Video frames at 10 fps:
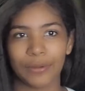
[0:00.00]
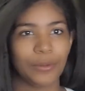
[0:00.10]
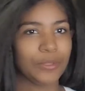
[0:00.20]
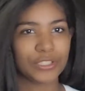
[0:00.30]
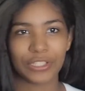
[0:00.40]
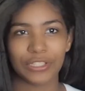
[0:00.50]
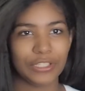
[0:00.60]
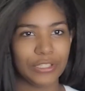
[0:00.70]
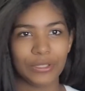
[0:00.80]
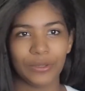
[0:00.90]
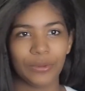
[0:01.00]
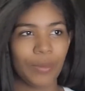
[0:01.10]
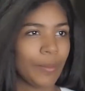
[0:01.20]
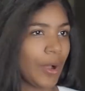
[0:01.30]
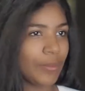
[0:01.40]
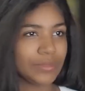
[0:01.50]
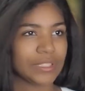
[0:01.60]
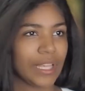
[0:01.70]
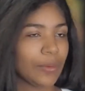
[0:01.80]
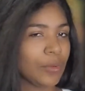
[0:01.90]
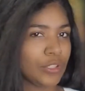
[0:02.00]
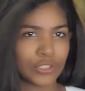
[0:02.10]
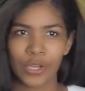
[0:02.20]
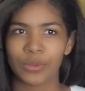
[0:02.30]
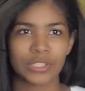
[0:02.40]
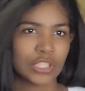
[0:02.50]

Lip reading: don't know what you're gonna do. My mom was like, well, there's always